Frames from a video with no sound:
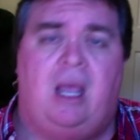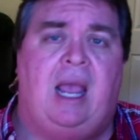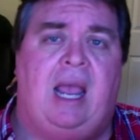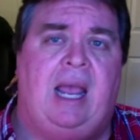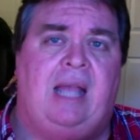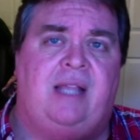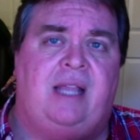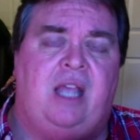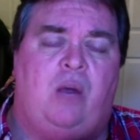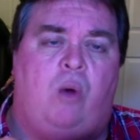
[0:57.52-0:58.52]
And
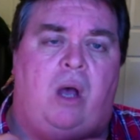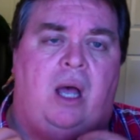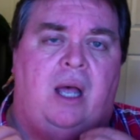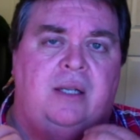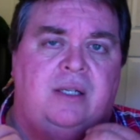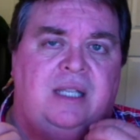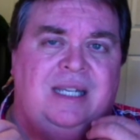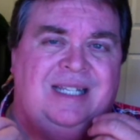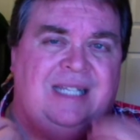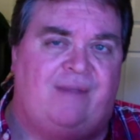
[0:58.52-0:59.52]
then there was the
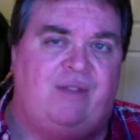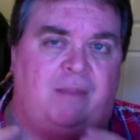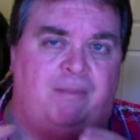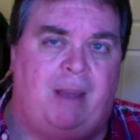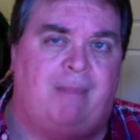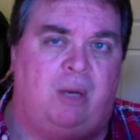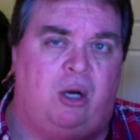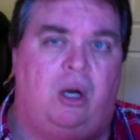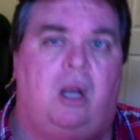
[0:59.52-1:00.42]
seventh member,